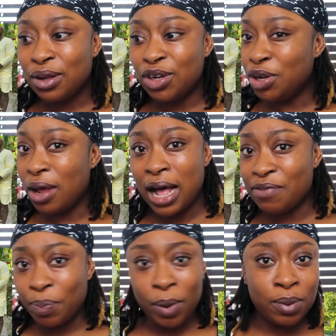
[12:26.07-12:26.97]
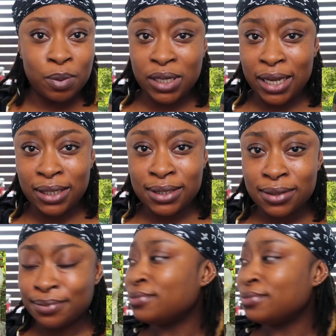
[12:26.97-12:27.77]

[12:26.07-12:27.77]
you don't have a problem with this?